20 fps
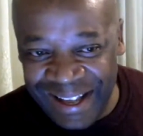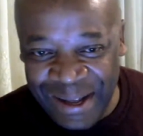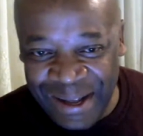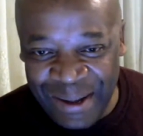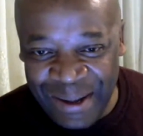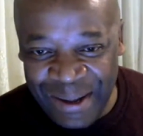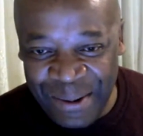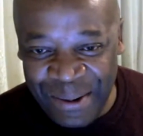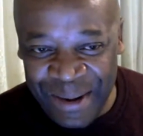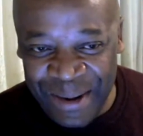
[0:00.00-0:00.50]

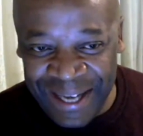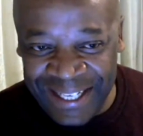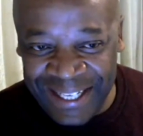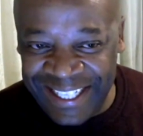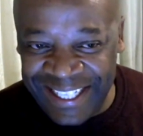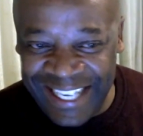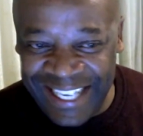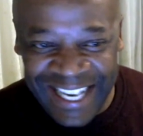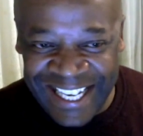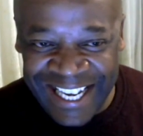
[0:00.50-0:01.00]
we are
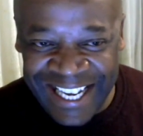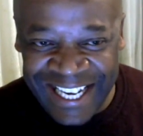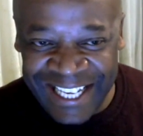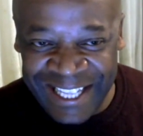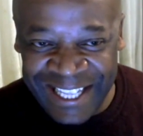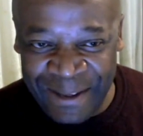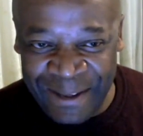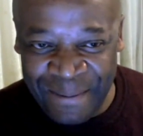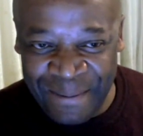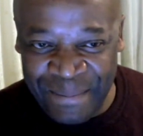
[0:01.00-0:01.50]
taking
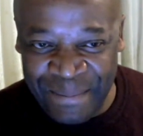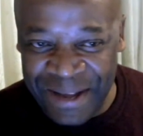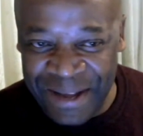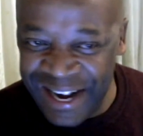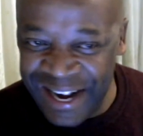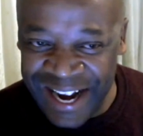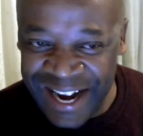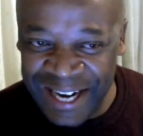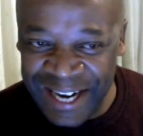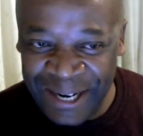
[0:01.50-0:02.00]
them
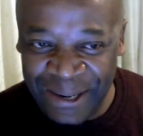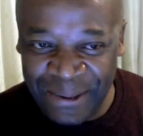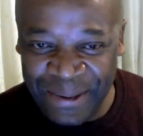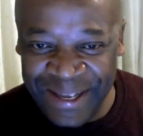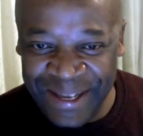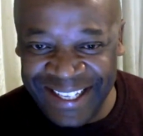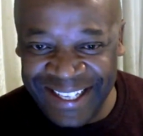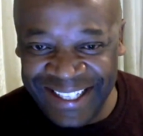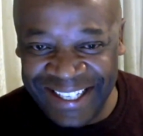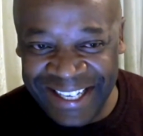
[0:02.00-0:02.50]
right
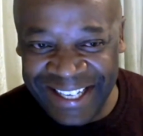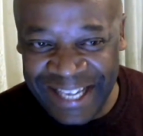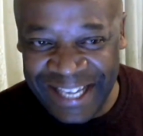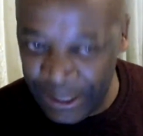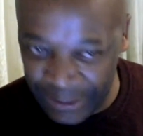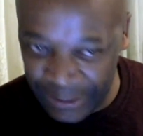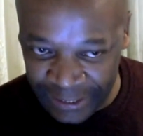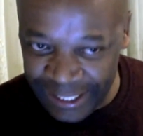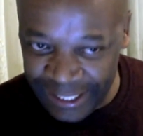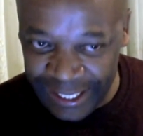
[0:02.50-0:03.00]
away. You
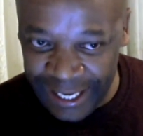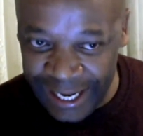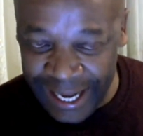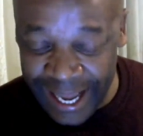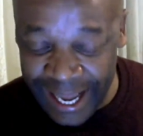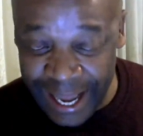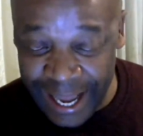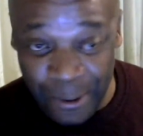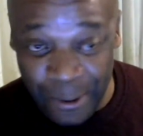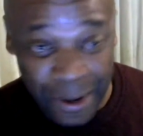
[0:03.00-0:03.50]
see,
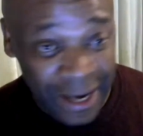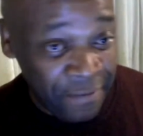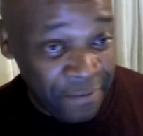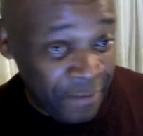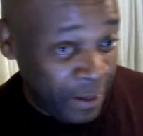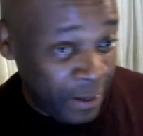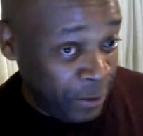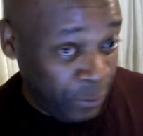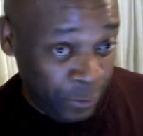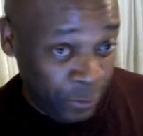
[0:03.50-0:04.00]
whatever
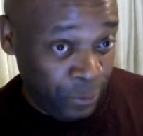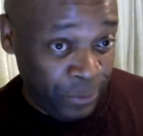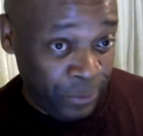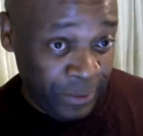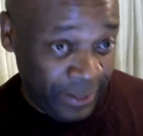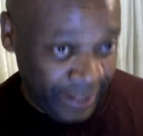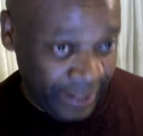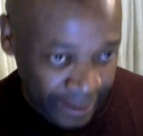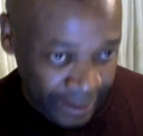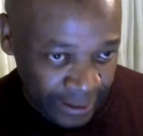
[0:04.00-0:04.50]
you do
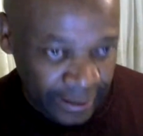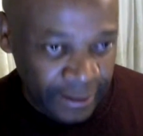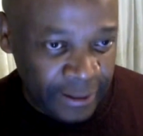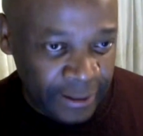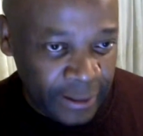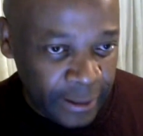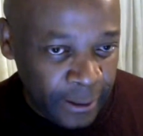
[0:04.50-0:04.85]
is a risk.